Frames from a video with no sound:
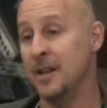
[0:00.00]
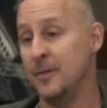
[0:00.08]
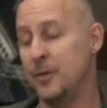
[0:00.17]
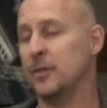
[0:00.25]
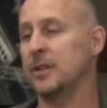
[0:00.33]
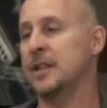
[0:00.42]

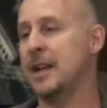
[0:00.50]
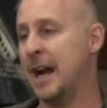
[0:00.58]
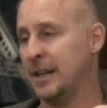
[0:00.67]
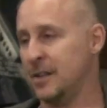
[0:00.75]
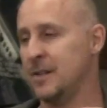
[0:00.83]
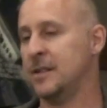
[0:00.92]
If you have a lead
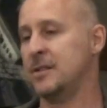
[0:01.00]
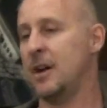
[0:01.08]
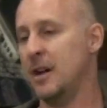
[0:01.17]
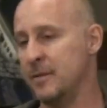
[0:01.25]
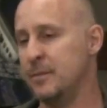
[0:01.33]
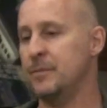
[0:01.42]
actor that's
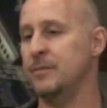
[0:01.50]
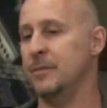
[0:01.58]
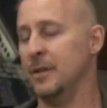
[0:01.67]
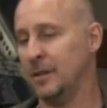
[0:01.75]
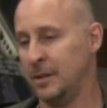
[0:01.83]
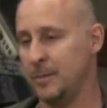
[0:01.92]
kind of
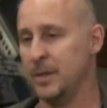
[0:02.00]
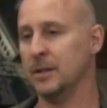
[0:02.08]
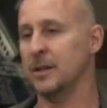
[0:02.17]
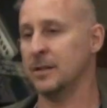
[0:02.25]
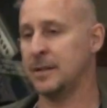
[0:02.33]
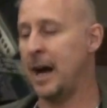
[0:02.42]
it can be a
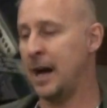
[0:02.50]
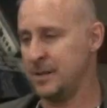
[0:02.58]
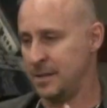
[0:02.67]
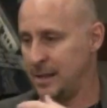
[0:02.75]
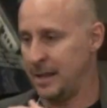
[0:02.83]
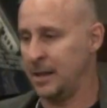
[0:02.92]
little
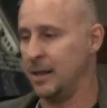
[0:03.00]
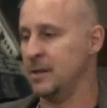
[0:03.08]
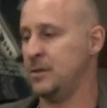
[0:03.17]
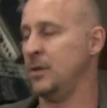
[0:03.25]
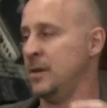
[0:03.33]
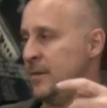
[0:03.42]
toxic. It can
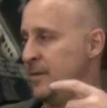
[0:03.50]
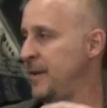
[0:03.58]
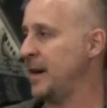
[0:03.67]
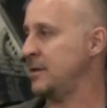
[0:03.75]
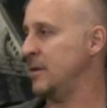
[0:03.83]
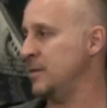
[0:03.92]
sort of
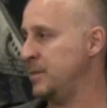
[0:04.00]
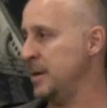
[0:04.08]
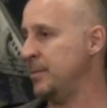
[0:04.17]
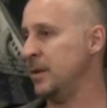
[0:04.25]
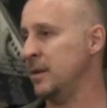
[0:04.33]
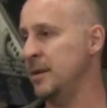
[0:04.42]
infect other
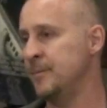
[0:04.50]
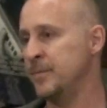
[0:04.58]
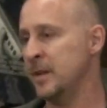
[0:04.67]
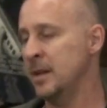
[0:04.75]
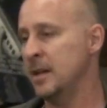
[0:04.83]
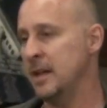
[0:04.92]
people
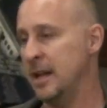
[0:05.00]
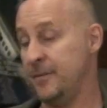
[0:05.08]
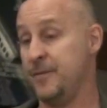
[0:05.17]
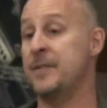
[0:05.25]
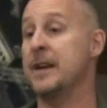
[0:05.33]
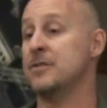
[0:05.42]

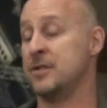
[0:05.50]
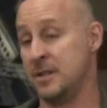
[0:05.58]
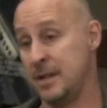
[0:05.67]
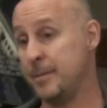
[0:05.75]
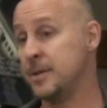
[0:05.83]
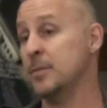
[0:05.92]
if they're
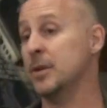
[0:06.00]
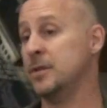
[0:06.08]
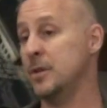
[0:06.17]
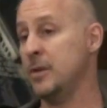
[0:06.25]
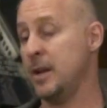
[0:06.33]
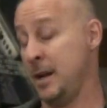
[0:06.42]
susceptible
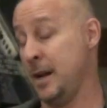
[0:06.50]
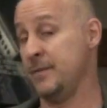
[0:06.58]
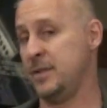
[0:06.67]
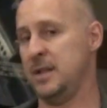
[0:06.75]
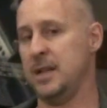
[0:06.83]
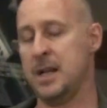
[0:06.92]
to it, and I've
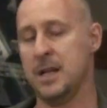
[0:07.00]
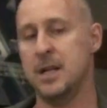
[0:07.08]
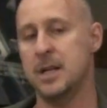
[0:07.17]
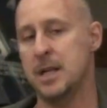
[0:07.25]
seen it.